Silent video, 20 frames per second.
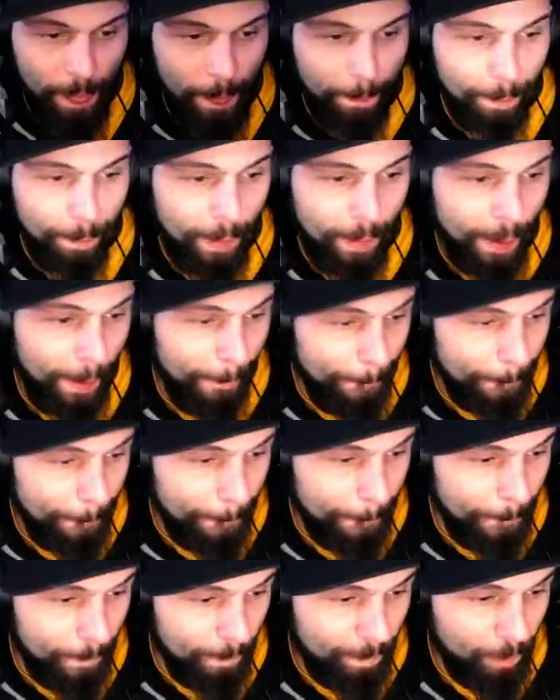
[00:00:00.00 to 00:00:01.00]
But
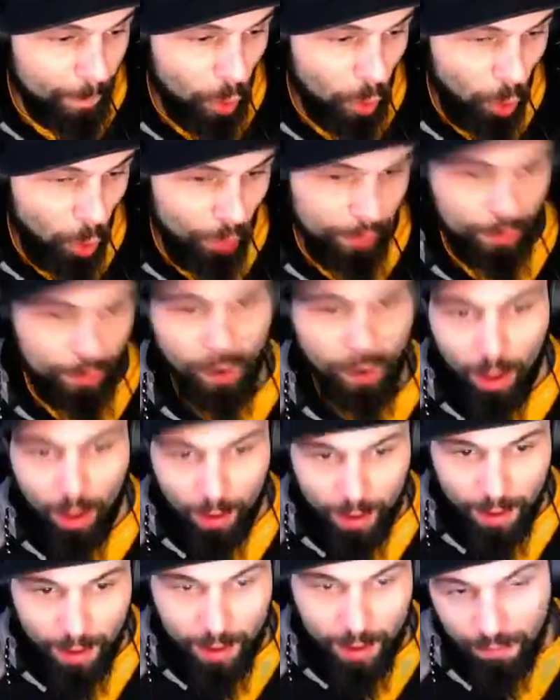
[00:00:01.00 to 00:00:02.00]
overall,
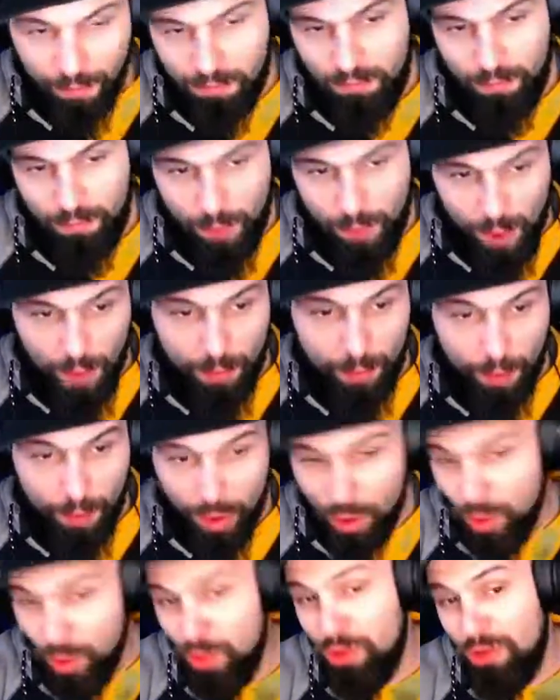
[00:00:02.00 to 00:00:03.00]
he could be
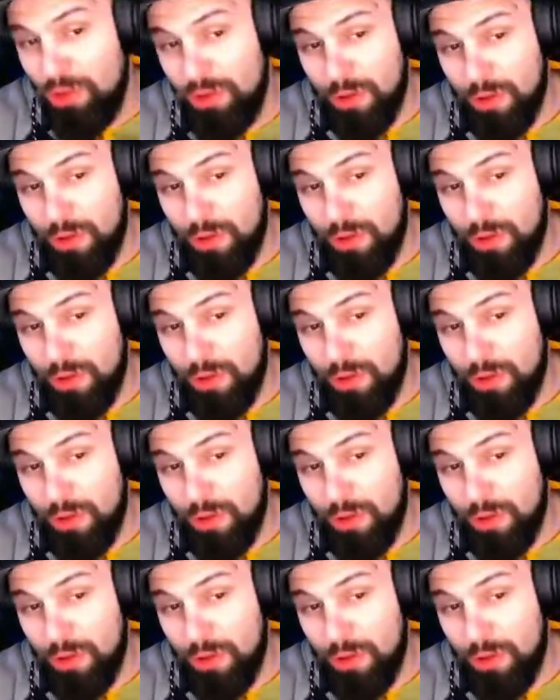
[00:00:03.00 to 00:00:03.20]
used,